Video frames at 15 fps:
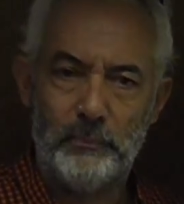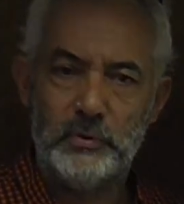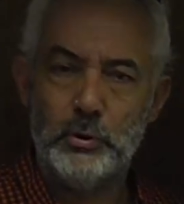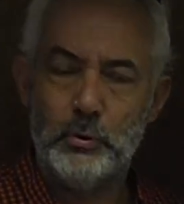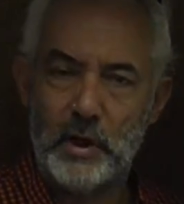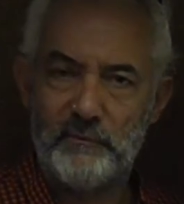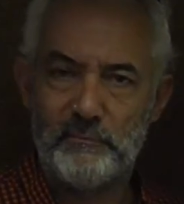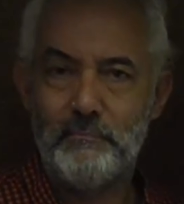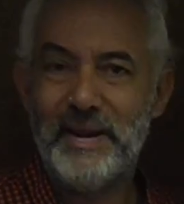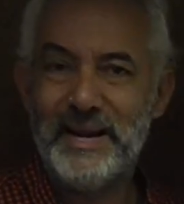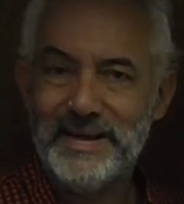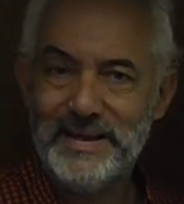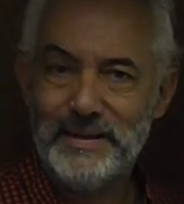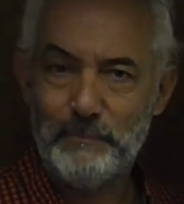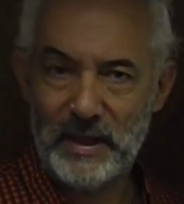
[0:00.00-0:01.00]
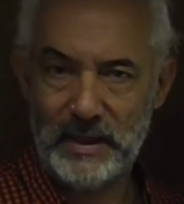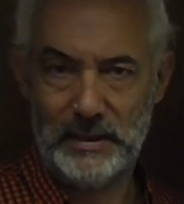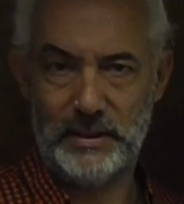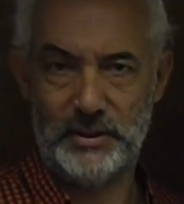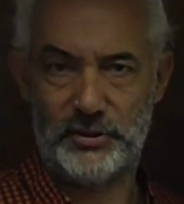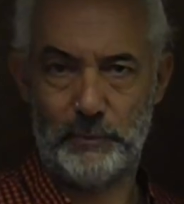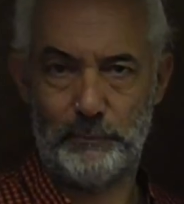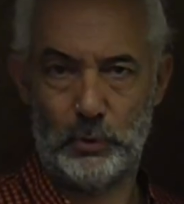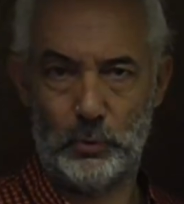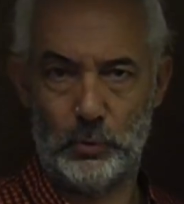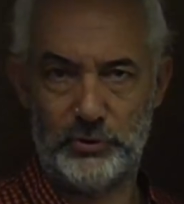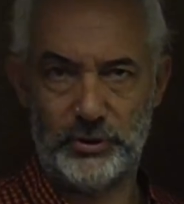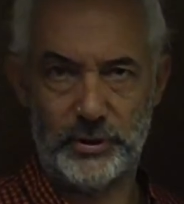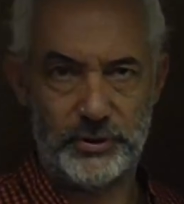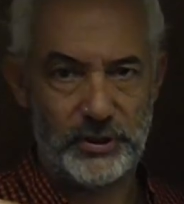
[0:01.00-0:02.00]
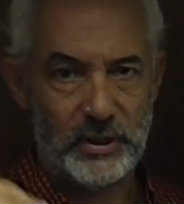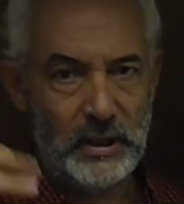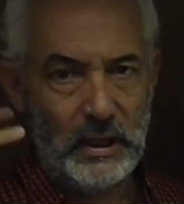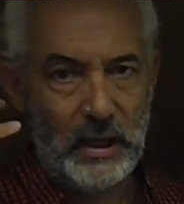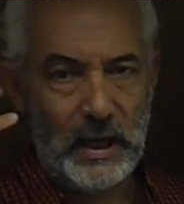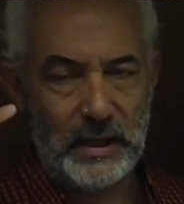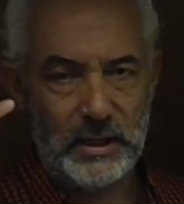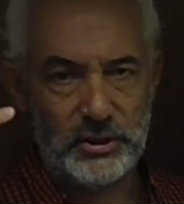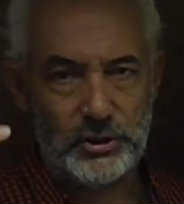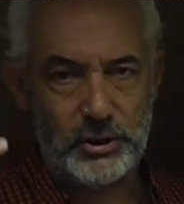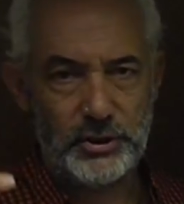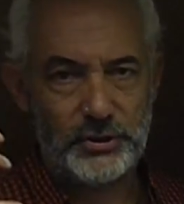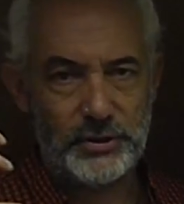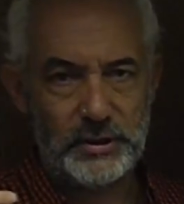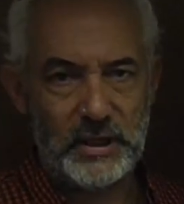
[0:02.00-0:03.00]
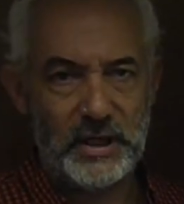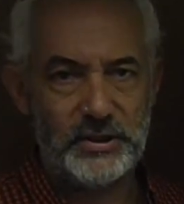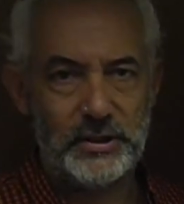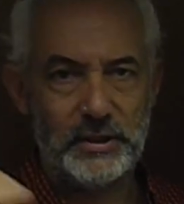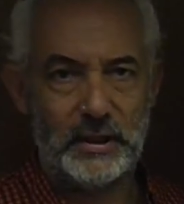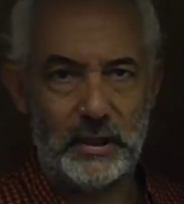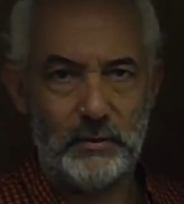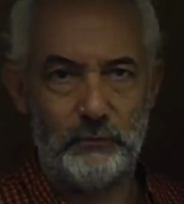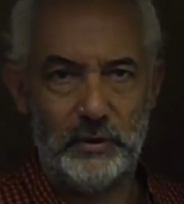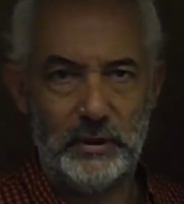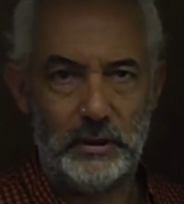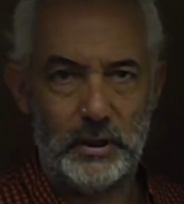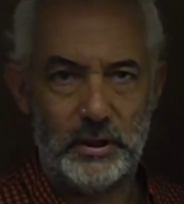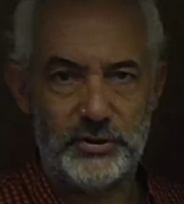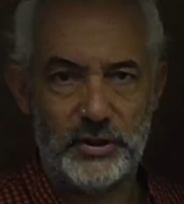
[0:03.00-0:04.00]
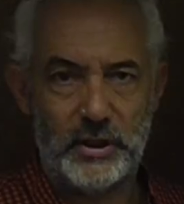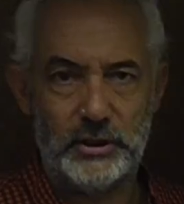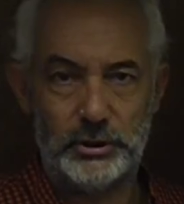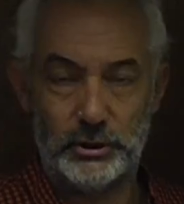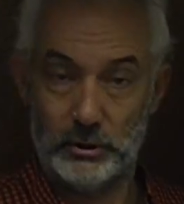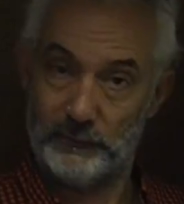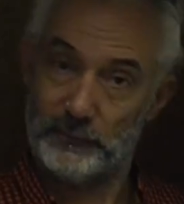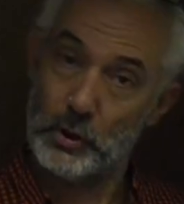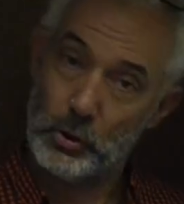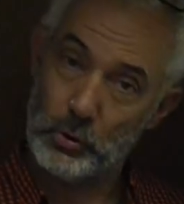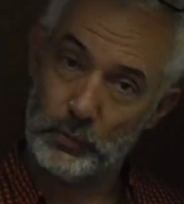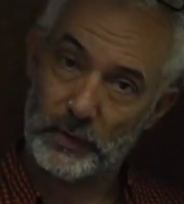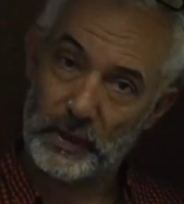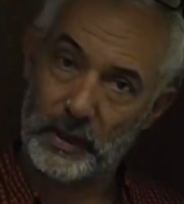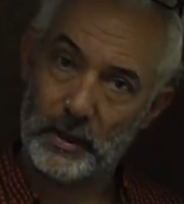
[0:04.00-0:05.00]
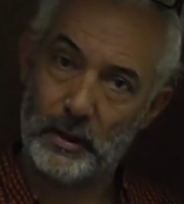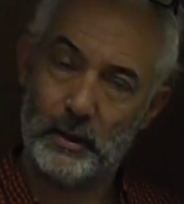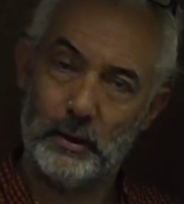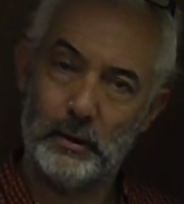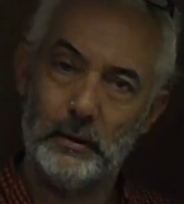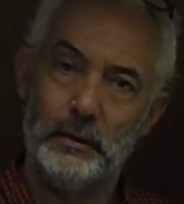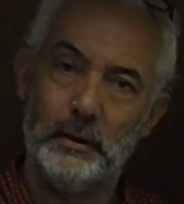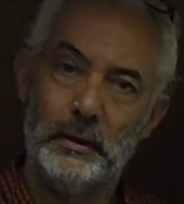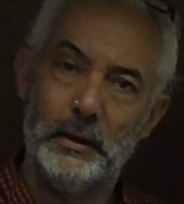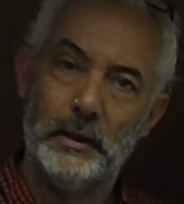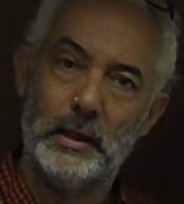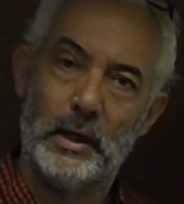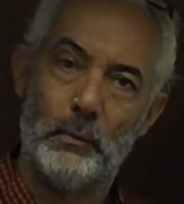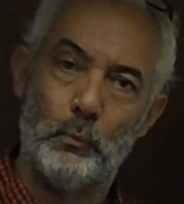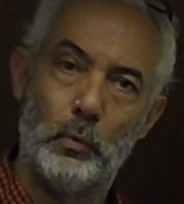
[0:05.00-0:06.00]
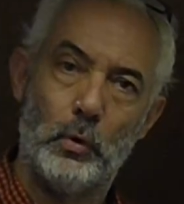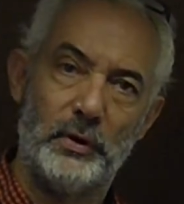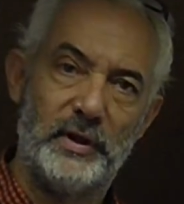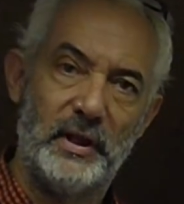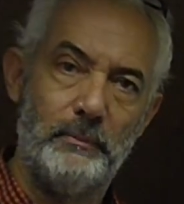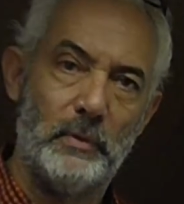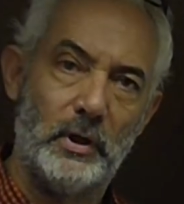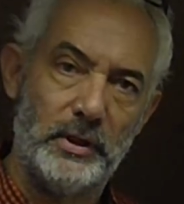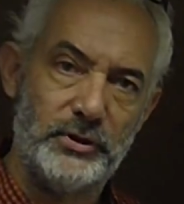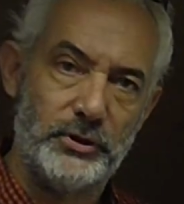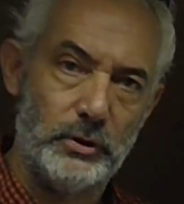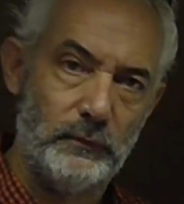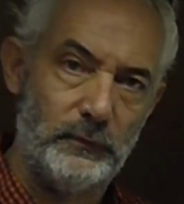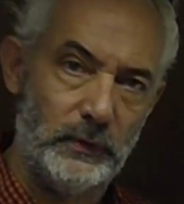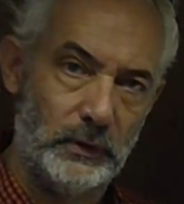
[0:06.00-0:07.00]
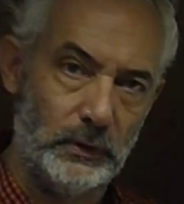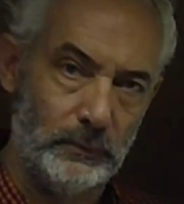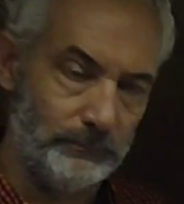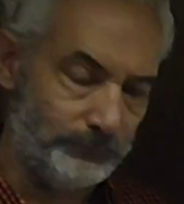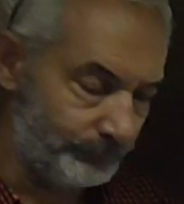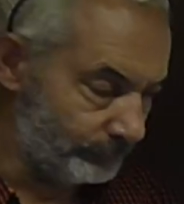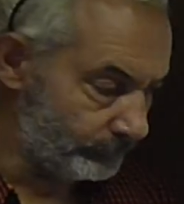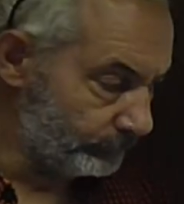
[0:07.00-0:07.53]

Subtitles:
You have many, many supporters, and it's just getting that realisation of who they are and what they might do for you.